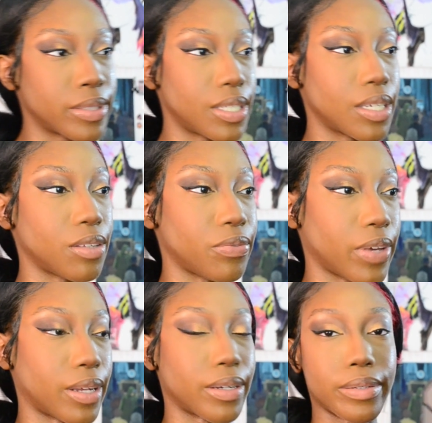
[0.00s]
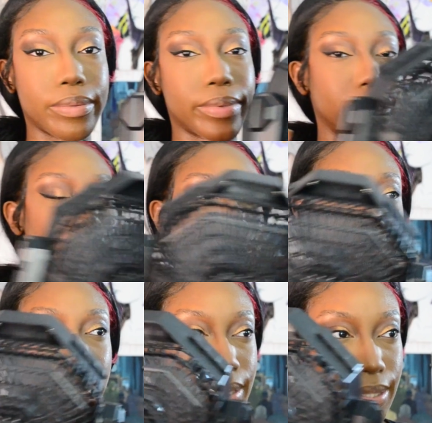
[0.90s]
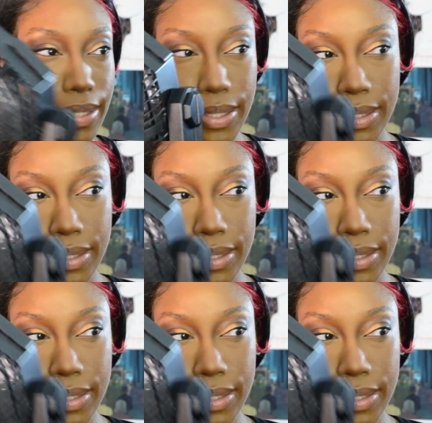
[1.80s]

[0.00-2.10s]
We're gonna take in the fan. We're gonna just,